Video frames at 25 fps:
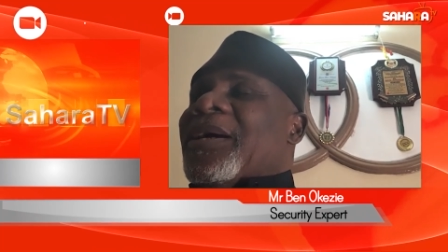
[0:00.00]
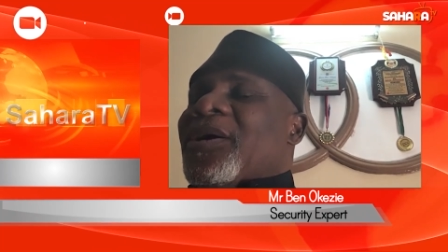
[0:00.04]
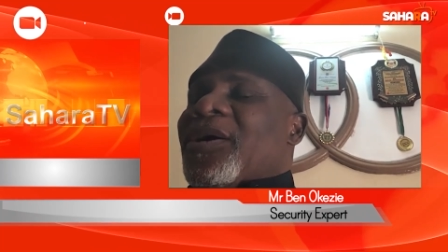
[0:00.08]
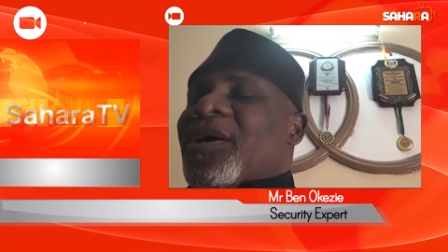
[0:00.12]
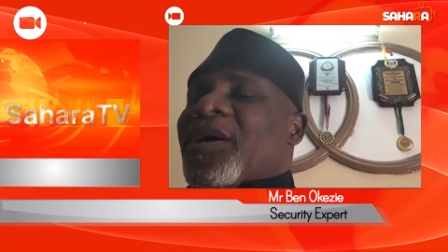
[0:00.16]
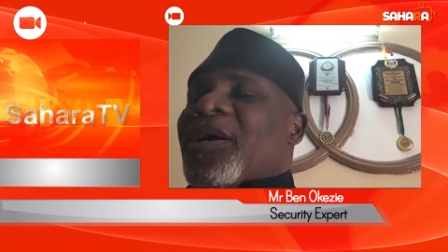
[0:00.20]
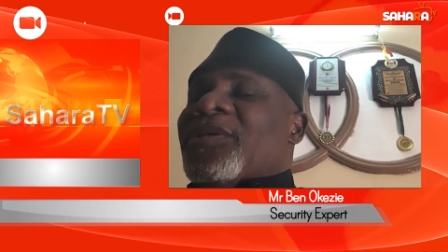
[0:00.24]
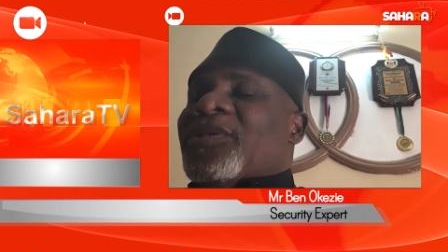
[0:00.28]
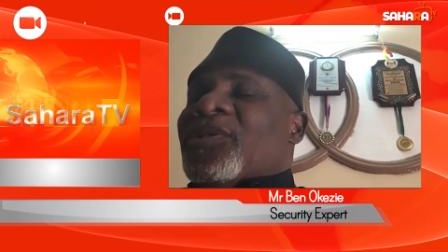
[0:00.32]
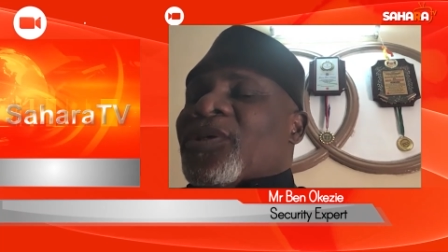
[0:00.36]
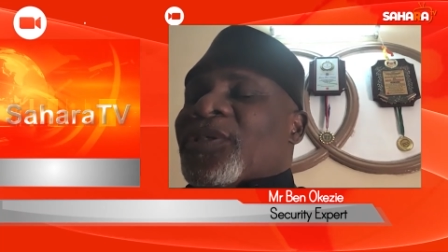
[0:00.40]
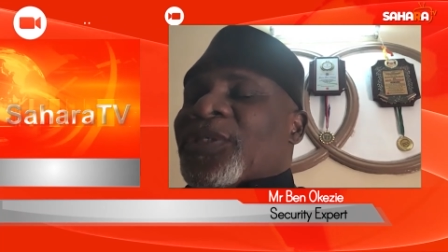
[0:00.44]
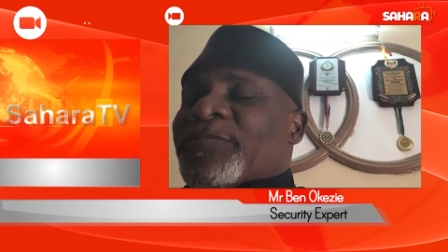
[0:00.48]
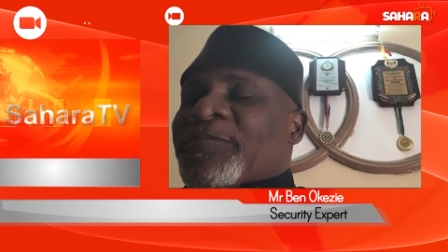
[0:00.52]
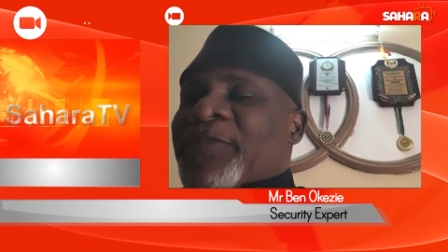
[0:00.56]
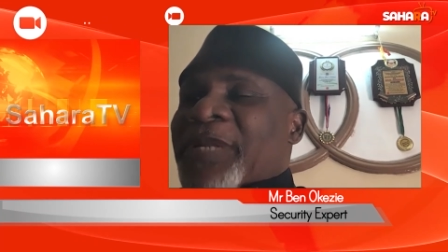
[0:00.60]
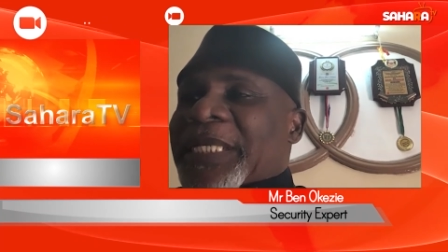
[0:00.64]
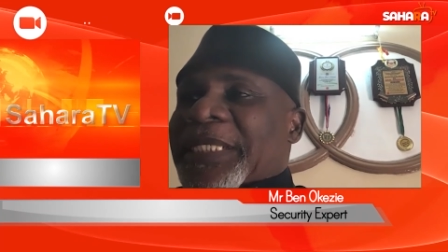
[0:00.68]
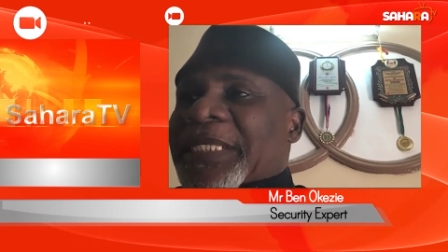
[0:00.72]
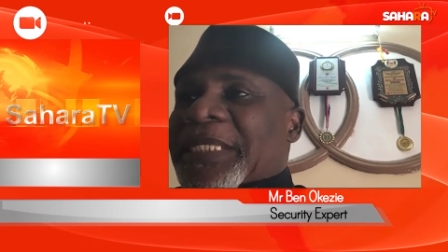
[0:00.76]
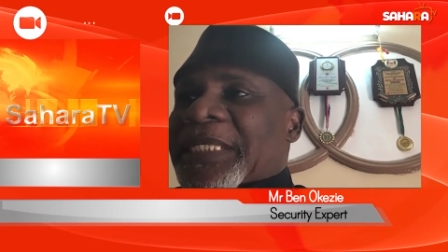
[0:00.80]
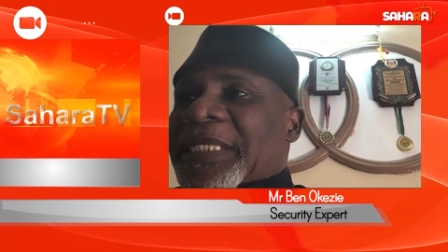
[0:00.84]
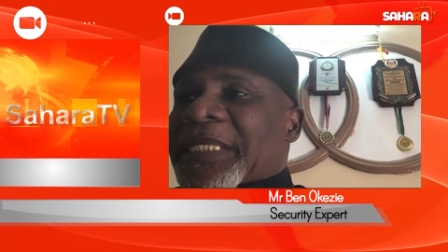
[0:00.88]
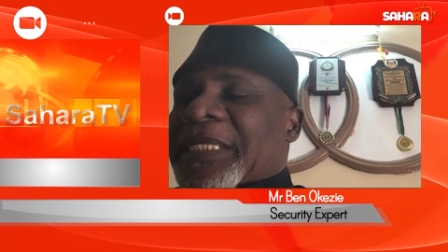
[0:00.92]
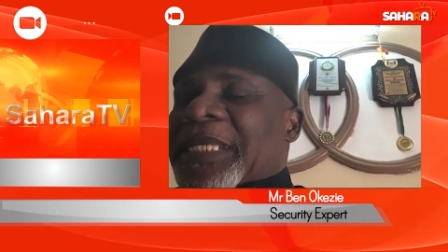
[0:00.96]
all those
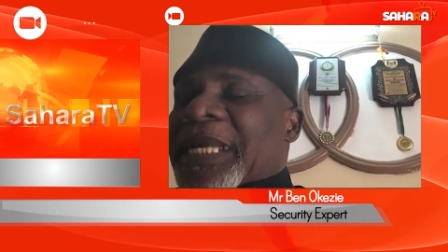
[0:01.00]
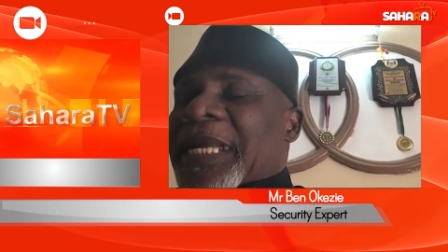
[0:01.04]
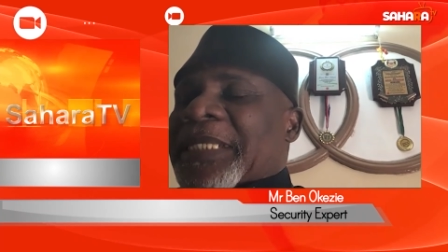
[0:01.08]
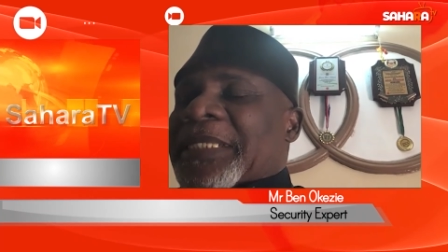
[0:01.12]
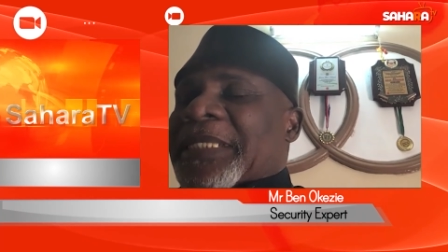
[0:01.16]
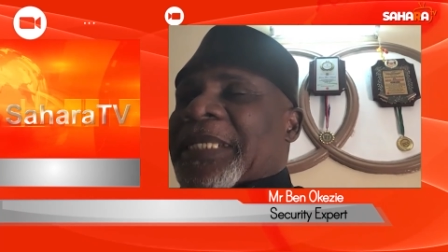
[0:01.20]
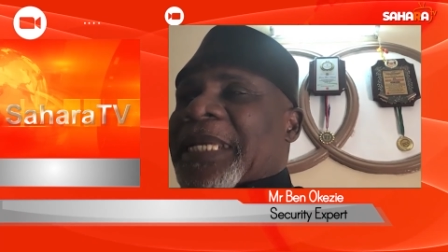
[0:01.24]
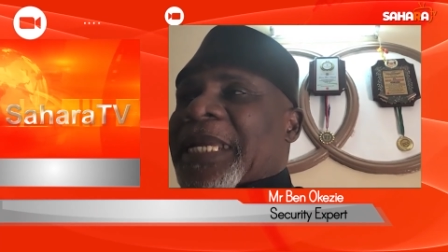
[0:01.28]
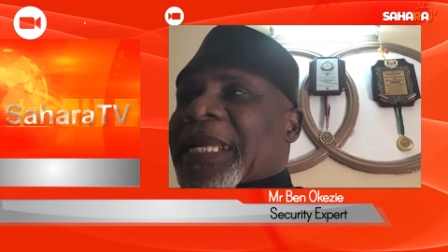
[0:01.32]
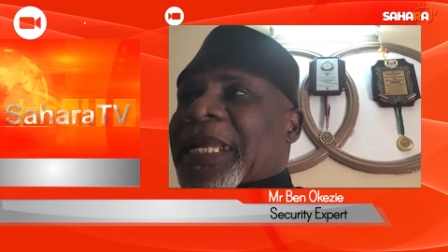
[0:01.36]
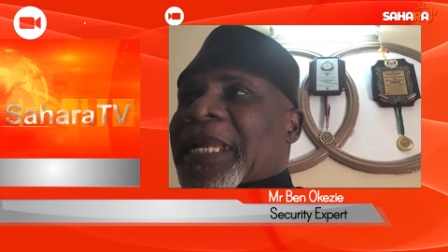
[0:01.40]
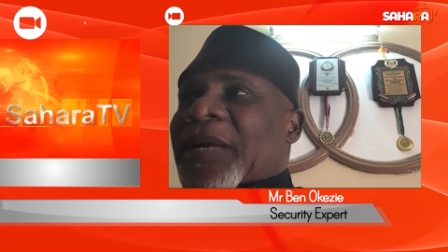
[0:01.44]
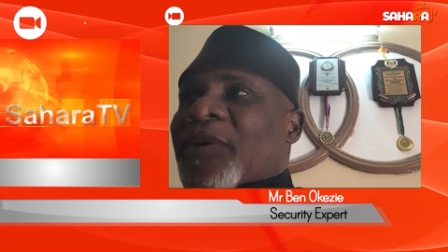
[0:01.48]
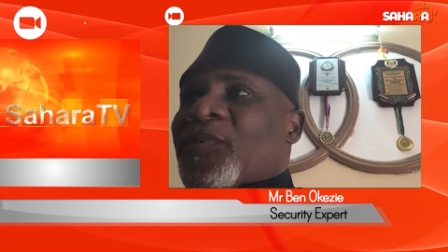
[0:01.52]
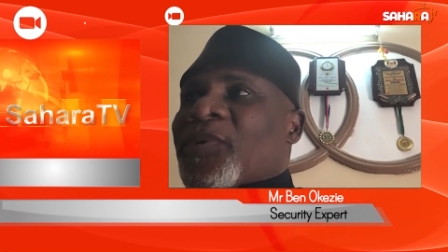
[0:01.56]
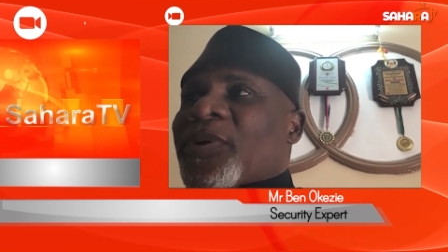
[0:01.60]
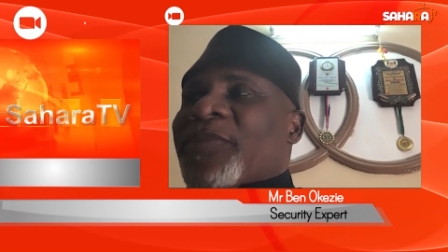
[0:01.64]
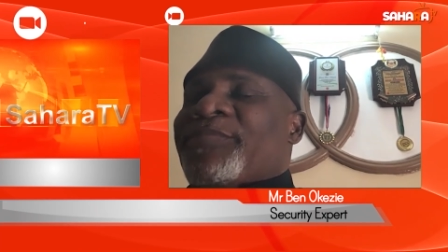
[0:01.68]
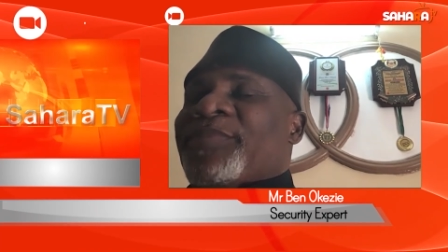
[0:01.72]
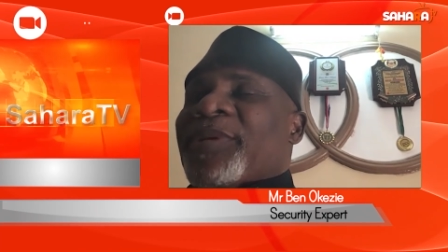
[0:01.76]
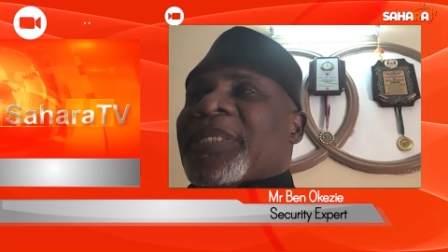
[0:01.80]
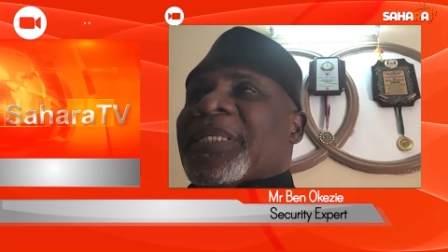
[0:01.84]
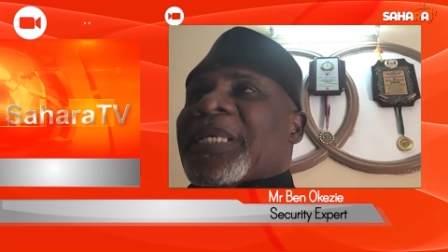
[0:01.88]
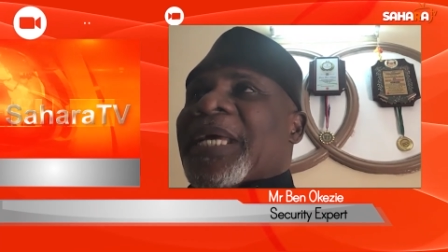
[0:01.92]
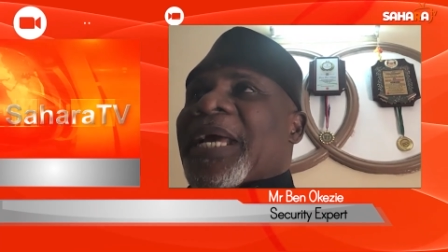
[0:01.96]
places that uh, we've
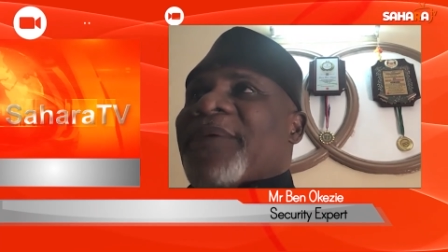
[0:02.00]
been